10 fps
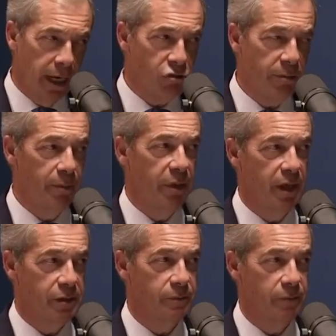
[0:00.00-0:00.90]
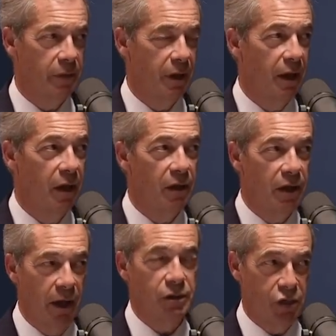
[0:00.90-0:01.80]
Let's remember this.
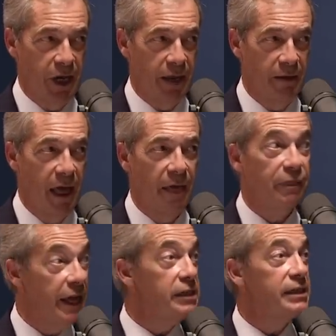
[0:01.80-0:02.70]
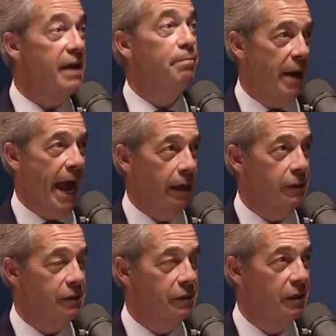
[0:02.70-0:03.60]
Last year, these same
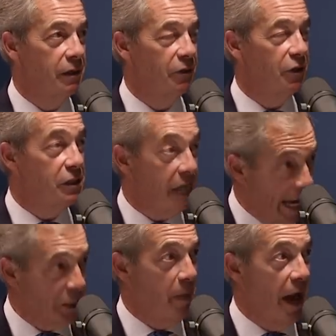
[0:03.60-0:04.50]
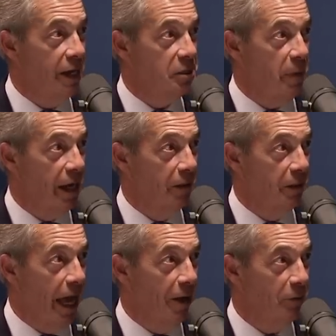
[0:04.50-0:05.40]
banks that taxpayers
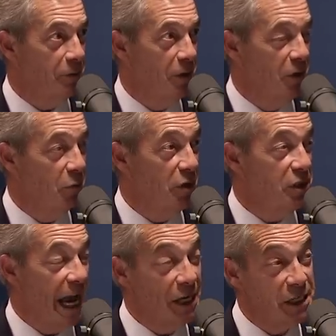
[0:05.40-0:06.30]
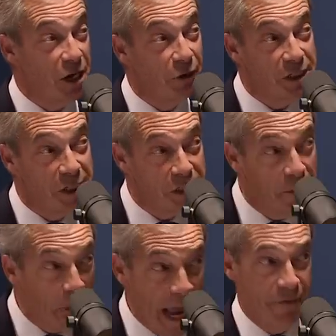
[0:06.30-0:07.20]
bailed out with tax increases
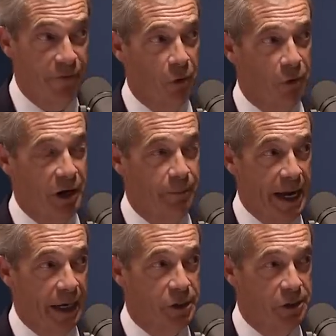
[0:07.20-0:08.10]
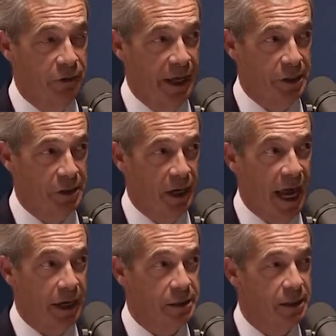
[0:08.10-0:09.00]
to pay for it back in
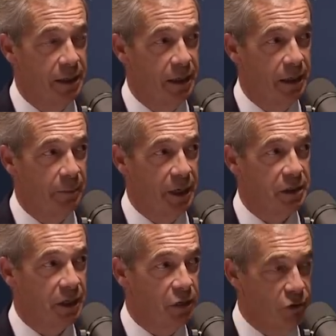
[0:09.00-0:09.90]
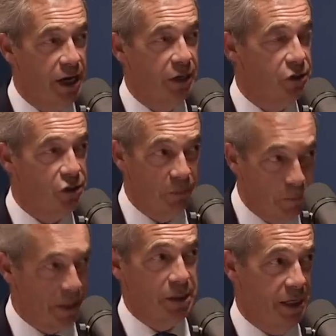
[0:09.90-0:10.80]
2008 because of the greed and
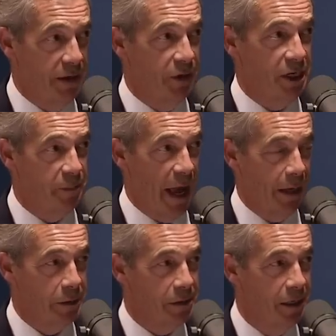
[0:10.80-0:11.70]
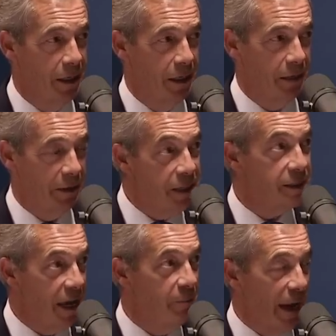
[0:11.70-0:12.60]
stupidity of these banks, these
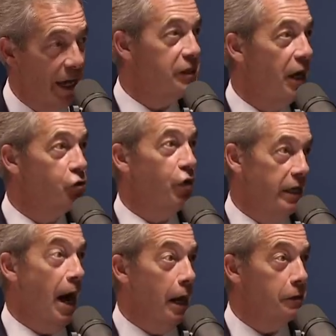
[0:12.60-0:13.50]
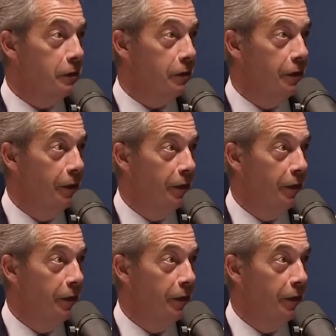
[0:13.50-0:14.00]
same banks now treat us,